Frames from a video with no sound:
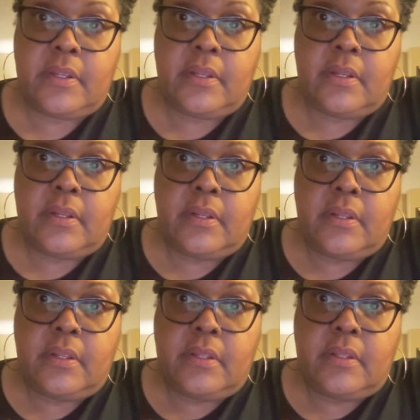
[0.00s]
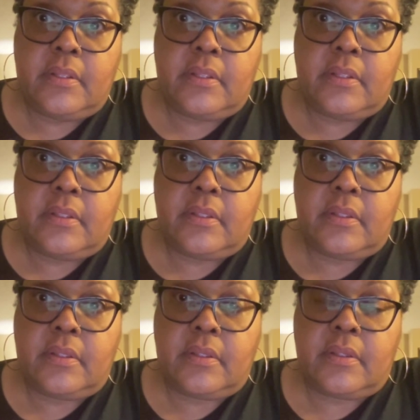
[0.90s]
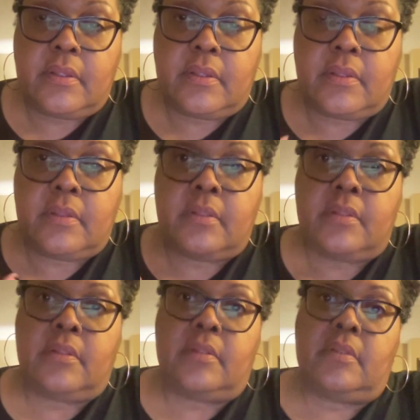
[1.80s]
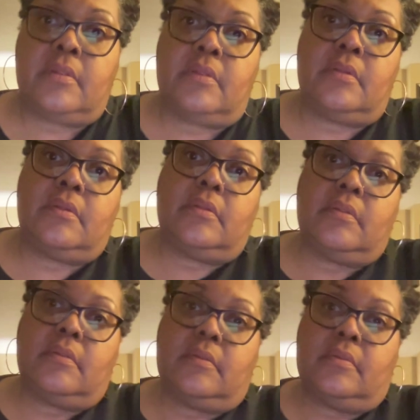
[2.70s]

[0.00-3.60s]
Nothing is said.